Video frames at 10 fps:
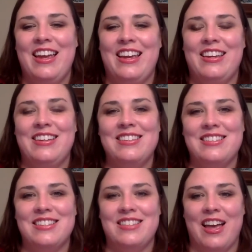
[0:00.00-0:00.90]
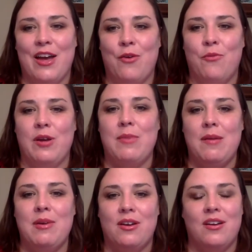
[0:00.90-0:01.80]
is that we
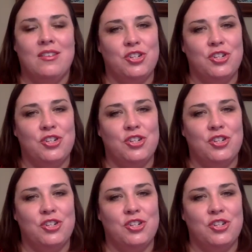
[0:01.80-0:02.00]
maybe